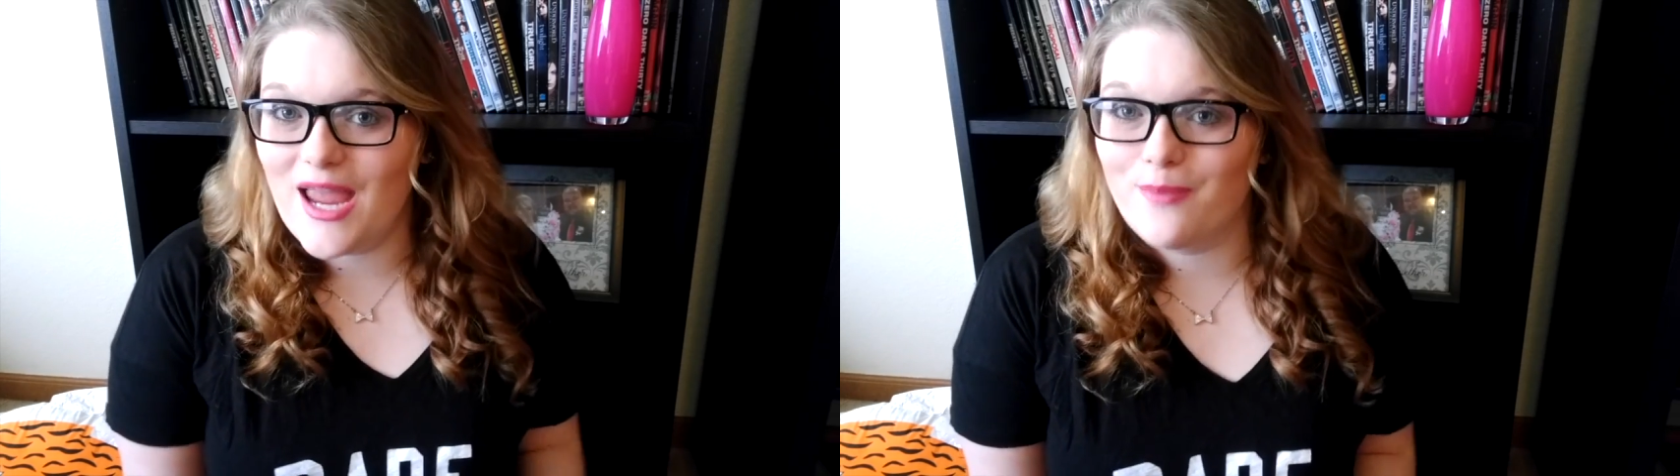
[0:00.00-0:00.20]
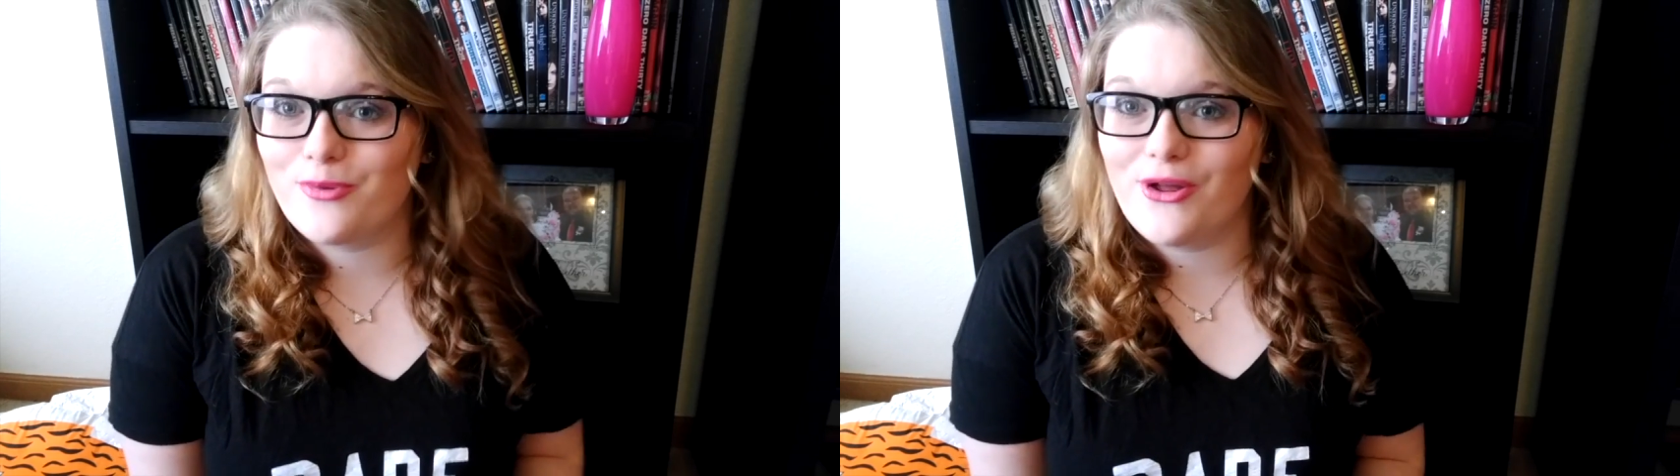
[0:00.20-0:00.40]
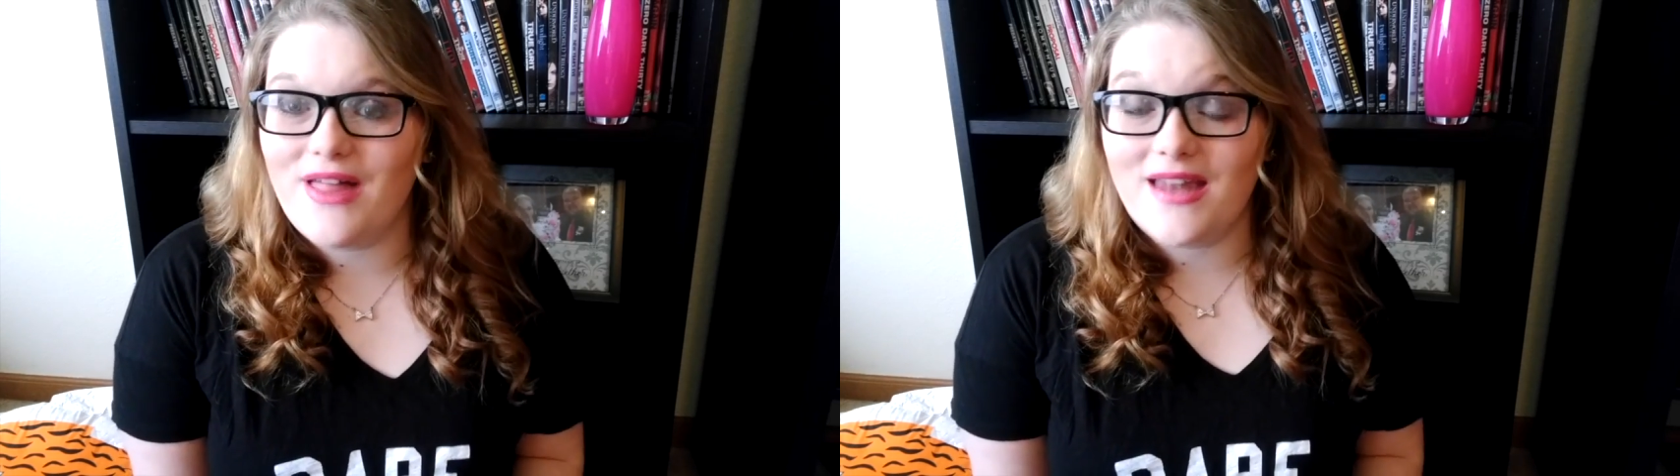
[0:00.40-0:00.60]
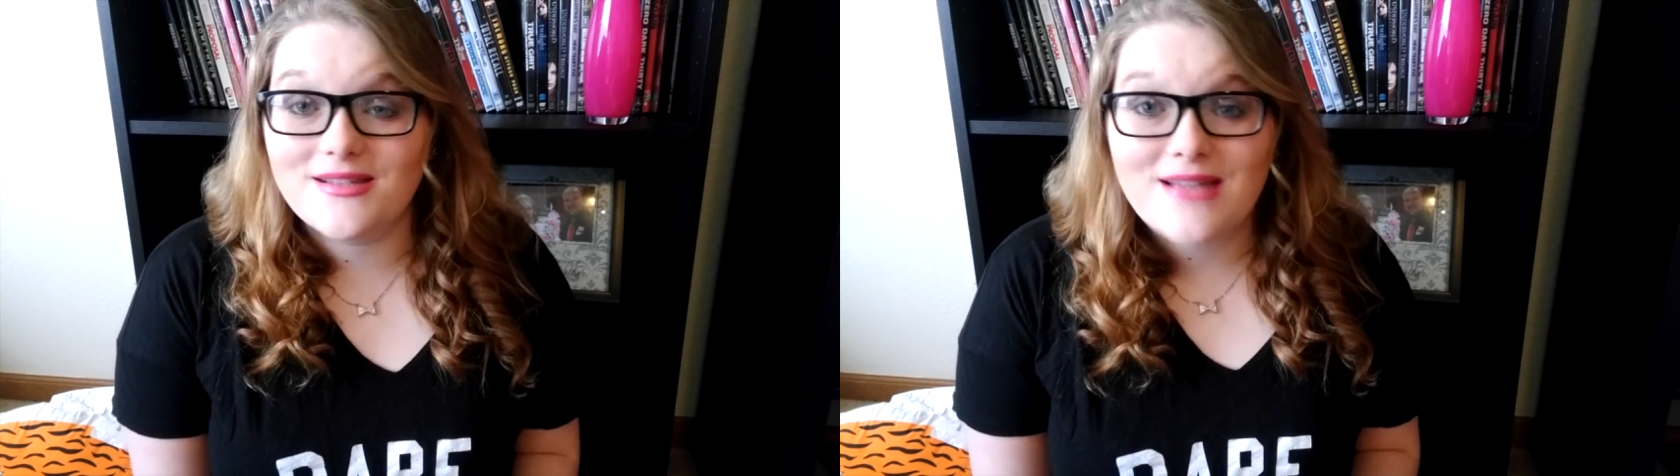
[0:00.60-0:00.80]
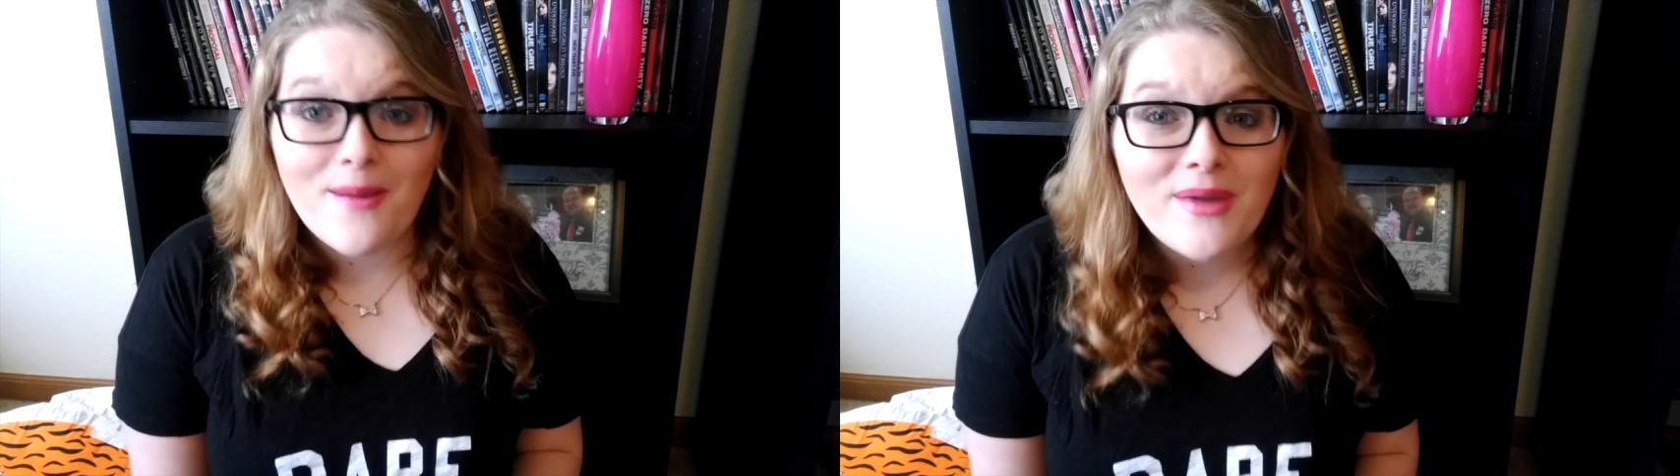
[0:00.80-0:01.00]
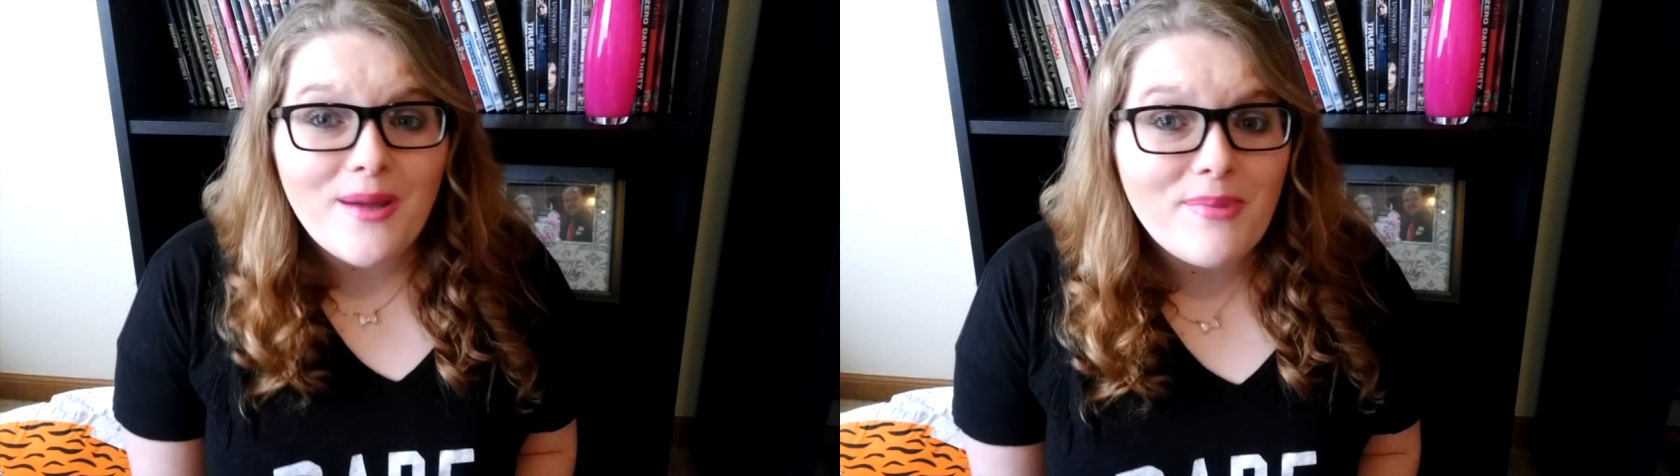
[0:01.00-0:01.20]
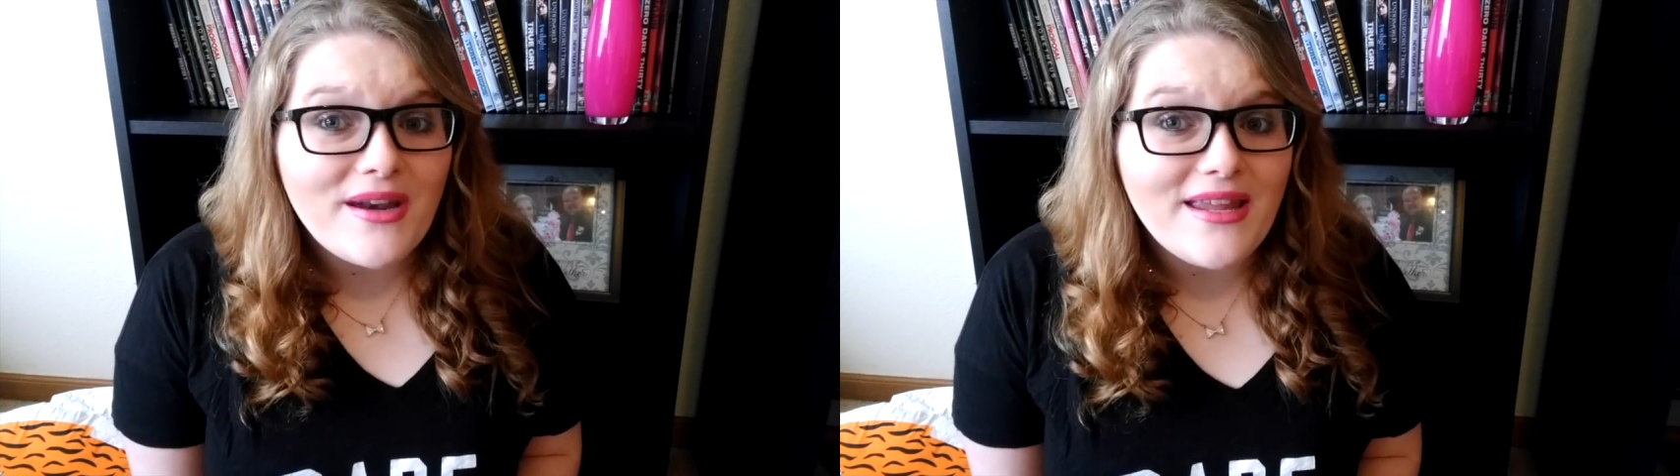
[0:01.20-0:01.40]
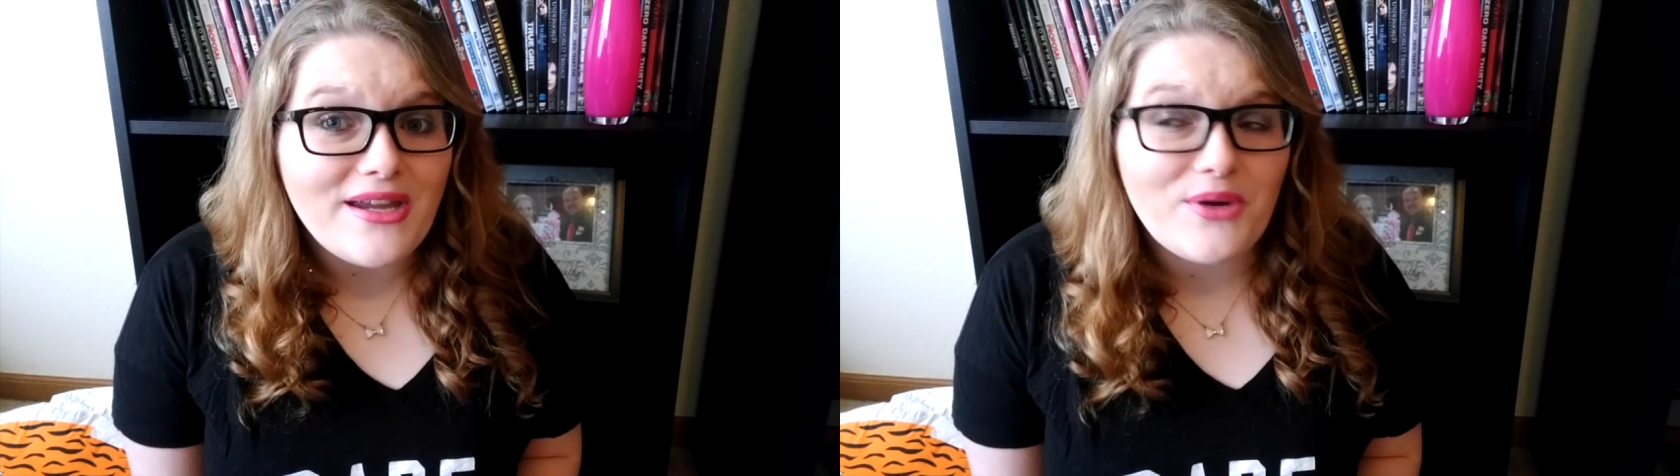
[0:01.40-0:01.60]
April and it's coming up
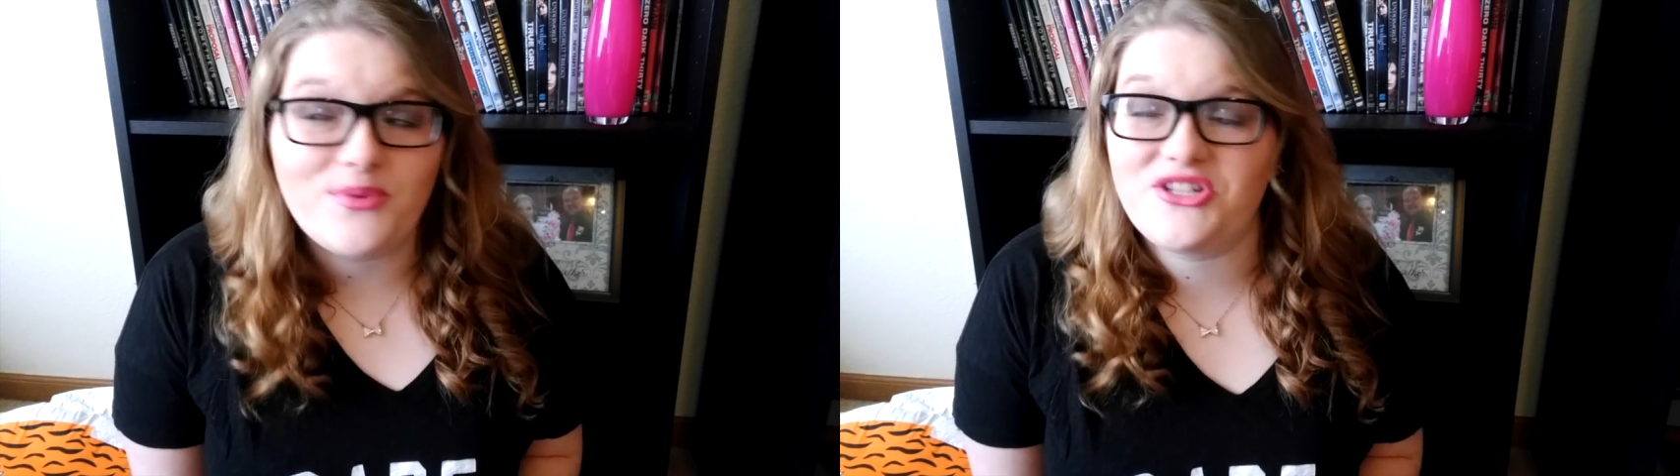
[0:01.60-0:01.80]
on a year,